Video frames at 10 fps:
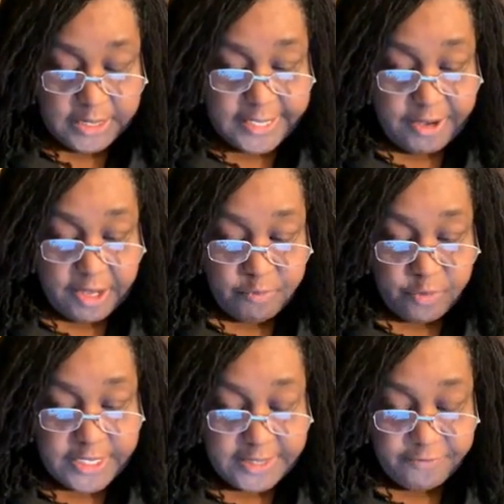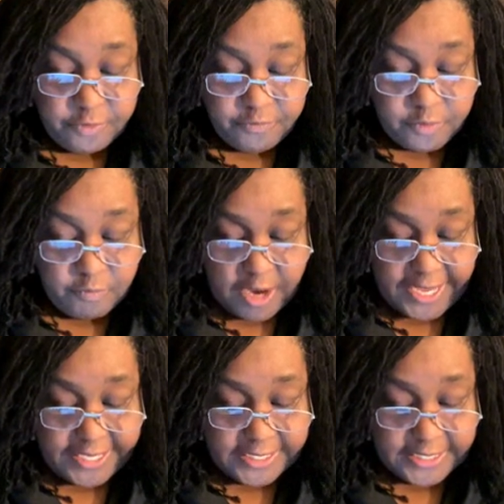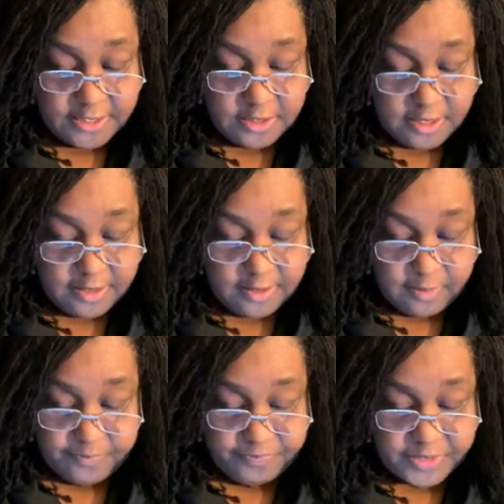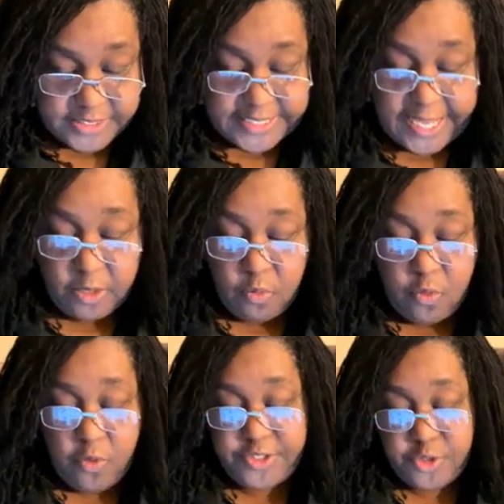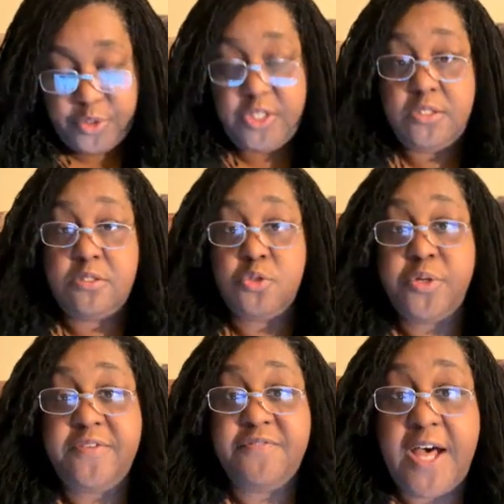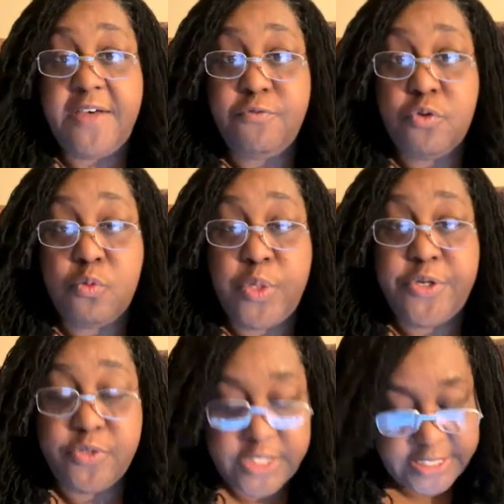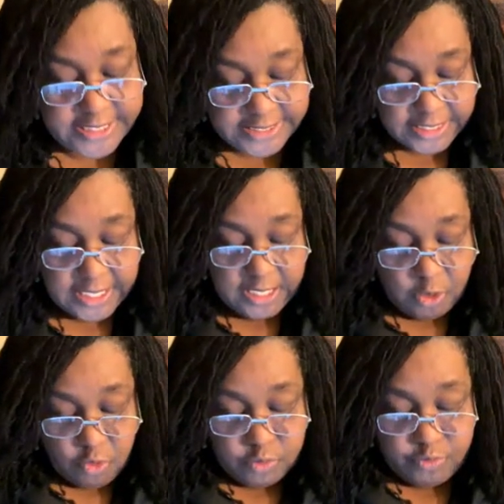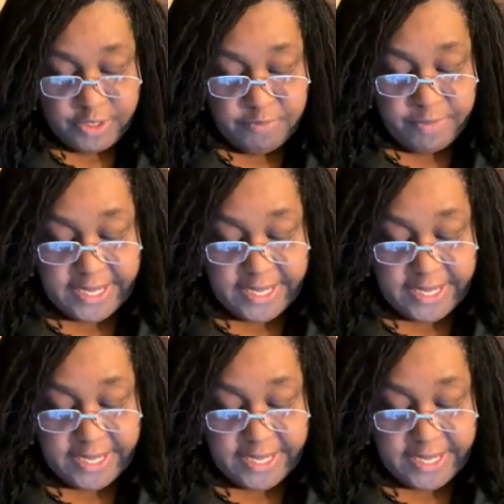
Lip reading: I'm reading from Variety. SAG Awards 2025 full winners list, who was written